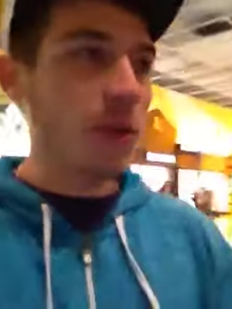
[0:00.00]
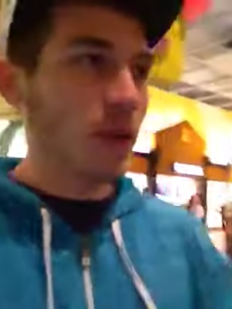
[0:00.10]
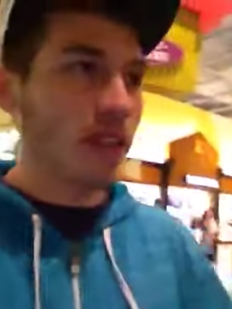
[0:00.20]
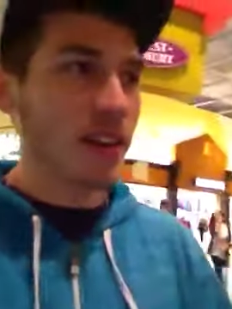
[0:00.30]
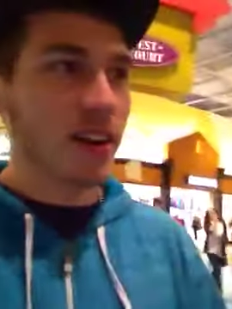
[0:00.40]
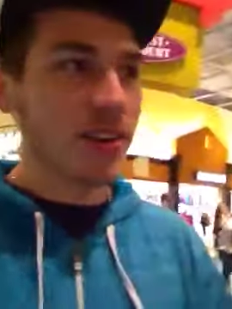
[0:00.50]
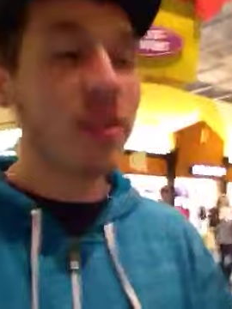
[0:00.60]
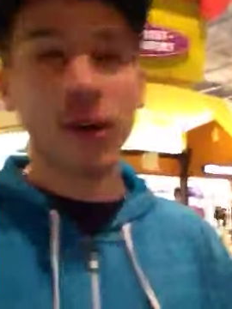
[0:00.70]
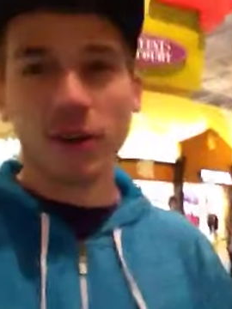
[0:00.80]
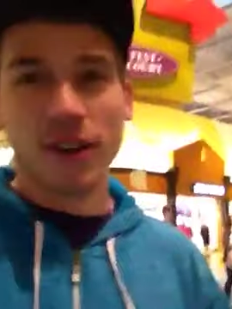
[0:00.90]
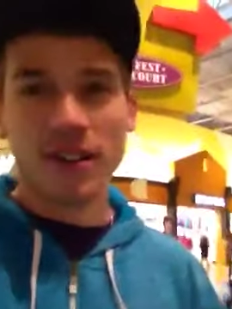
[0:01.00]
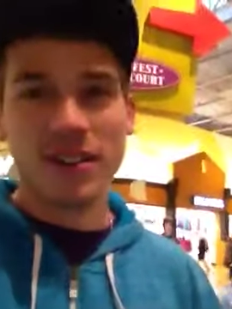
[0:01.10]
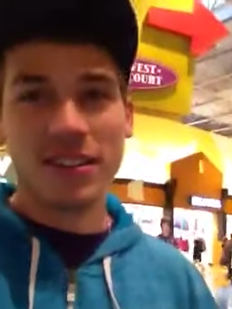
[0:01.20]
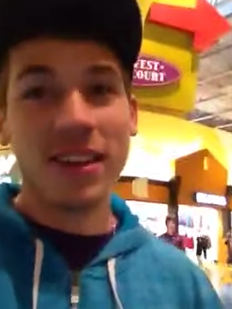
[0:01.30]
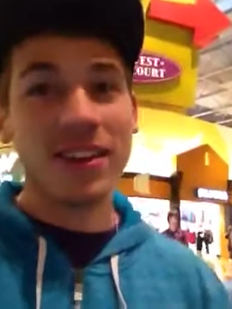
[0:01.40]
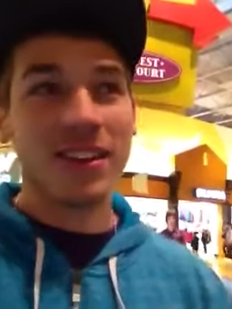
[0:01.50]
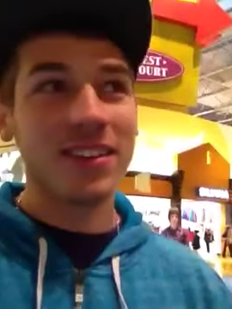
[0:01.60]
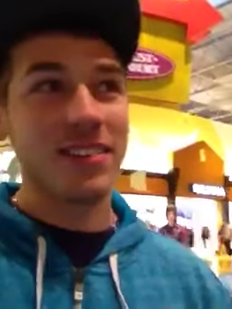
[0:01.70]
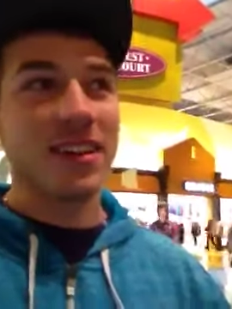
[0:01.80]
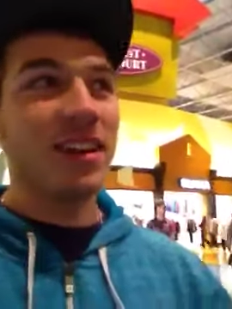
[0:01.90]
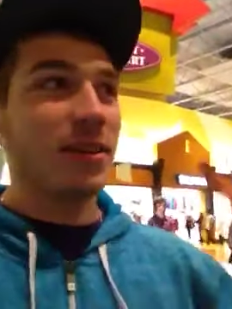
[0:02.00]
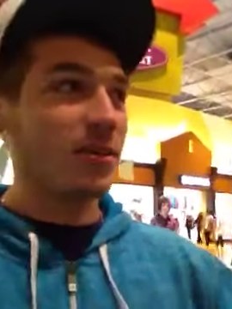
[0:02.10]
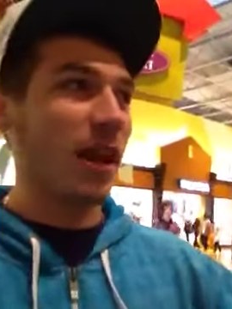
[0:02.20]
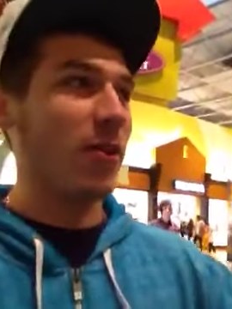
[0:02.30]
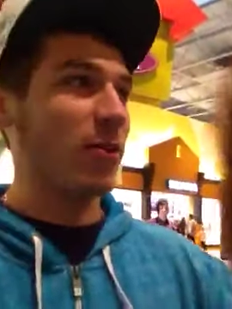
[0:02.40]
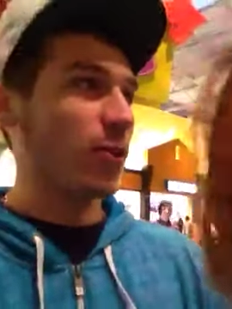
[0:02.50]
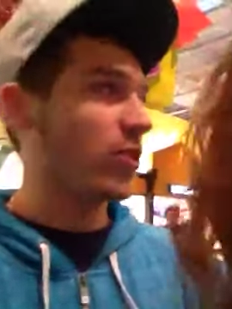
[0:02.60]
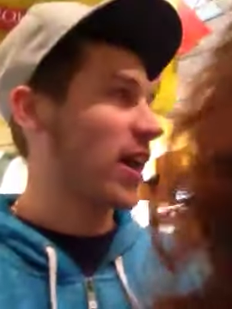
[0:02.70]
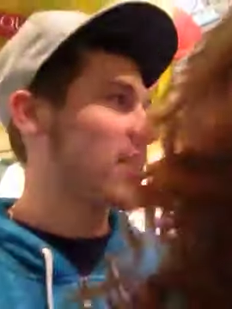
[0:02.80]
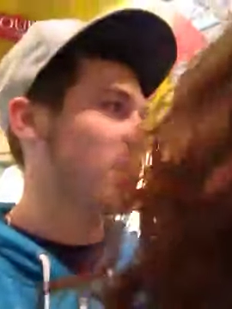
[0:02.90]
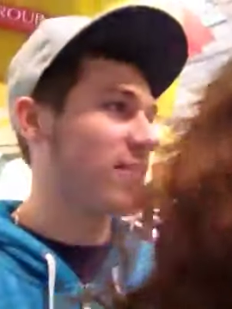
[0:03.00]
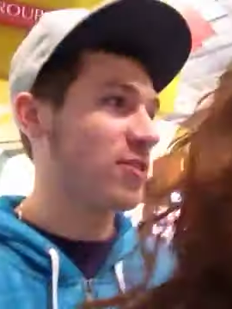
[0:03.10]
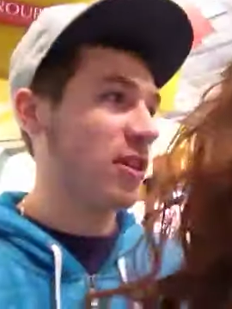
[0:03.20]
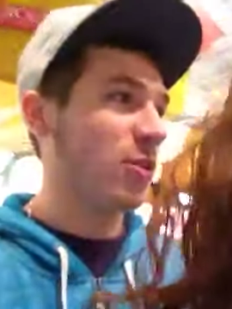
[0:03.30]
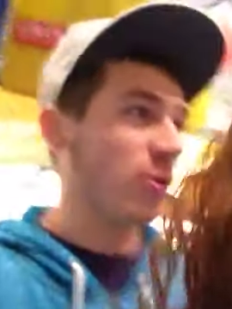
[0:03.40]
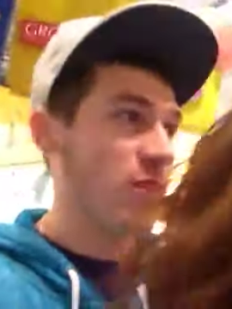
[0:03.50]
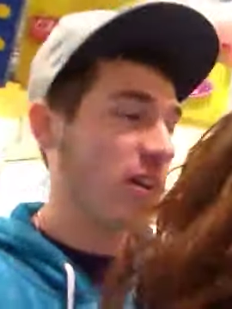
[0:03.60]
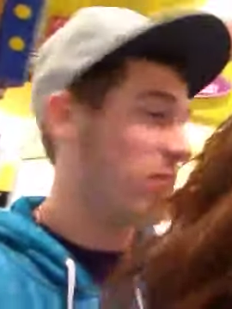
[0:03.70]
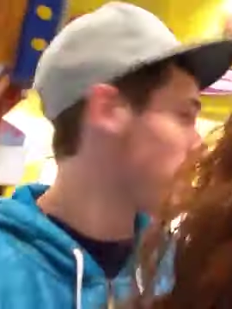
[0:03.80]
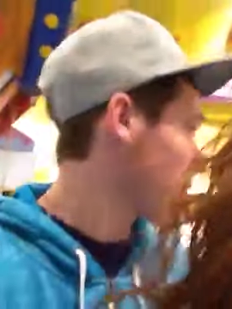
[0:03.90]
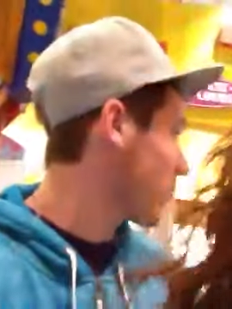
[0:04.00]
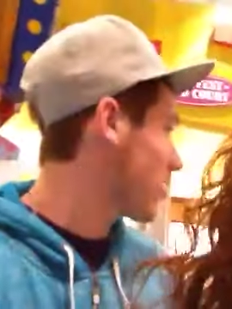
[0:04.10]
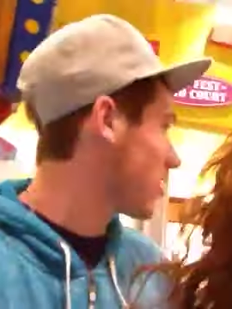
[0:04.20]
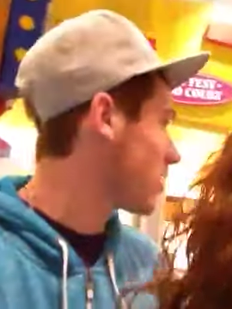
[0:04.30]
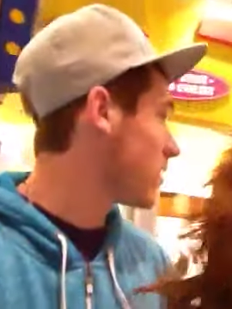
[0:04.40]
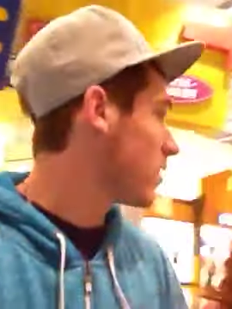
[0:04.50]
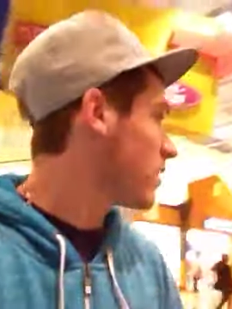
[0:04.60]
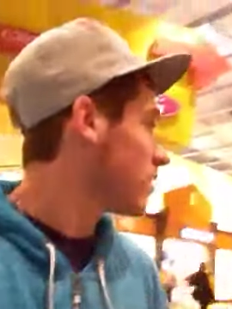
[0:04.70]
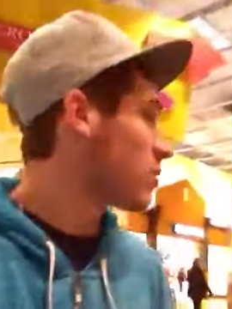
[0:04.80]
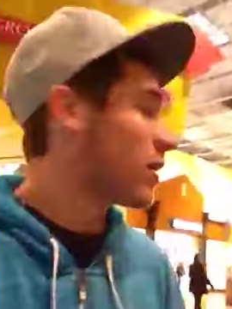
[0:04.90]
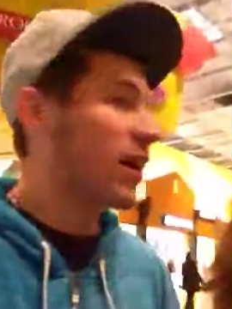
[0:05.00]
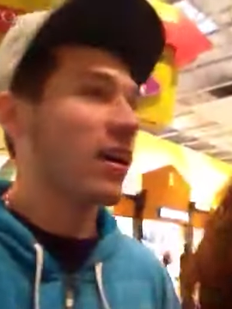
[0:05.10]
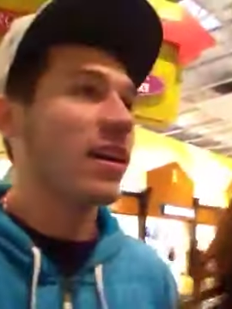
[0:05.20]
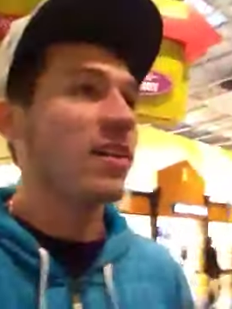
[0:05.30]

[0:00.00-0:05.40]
What are they called? Go-karts. There's outdoor tracks and there's indoor tracks. It was pretty fun. So we had a